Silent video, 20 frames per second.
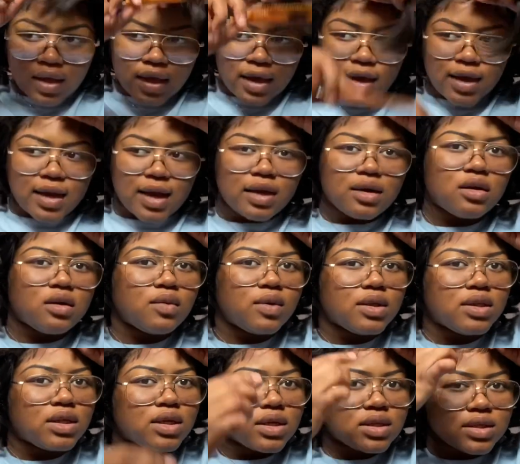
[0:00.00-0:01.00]
And I know it
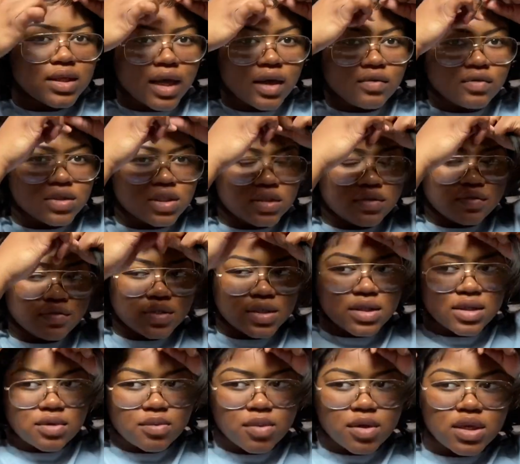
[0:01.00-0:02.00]
looks like really
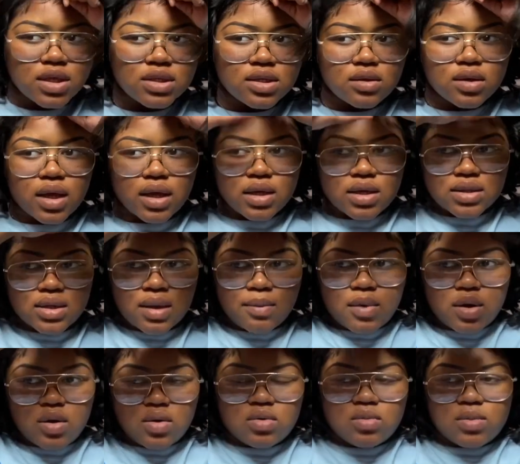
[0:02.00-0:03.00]
frizzy, but it's okay because I'm
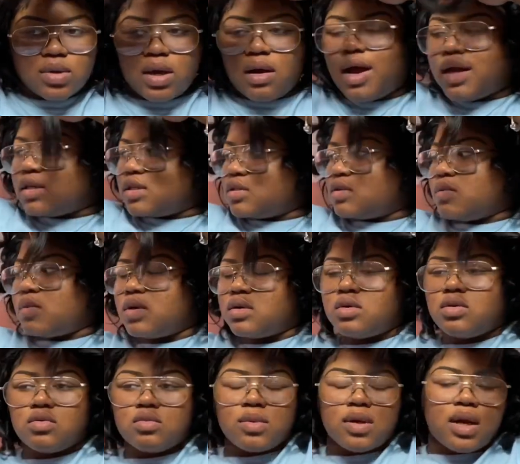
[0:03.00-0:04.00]
gonna comb it out. I just don't want to
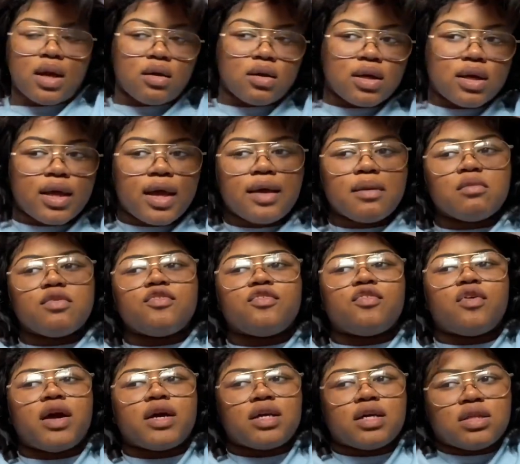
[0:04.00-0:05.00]
comb it out yet before
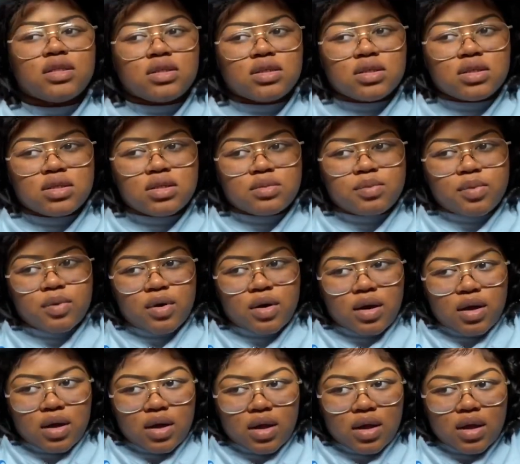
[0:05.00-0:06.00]
I get to
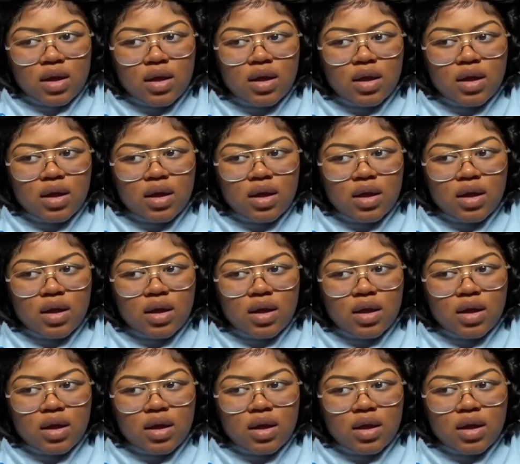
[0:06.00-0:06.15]
spray.